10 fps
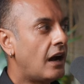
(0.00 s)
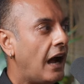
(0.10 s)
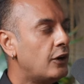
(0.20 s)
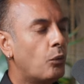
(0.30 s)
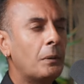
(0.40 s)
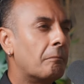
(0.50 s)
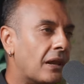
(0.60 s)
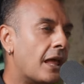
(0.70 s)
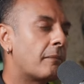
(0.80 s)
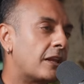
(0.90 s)
I don't want to
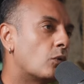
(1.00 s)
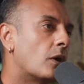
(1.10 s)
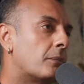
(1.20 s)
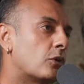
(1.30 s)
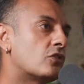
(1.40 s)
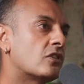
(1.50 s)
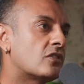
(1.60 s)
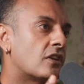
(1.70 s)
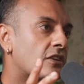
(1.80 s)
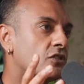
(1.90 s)
blame anyone because
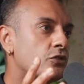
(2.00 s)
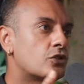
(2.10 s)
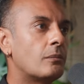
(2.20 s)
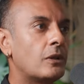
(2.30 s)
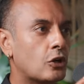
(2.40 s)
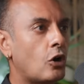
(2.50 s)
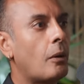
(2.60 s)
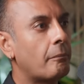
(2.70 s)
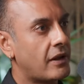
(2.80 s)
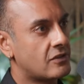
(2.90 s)
it's an extremely
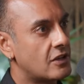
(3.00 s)
complex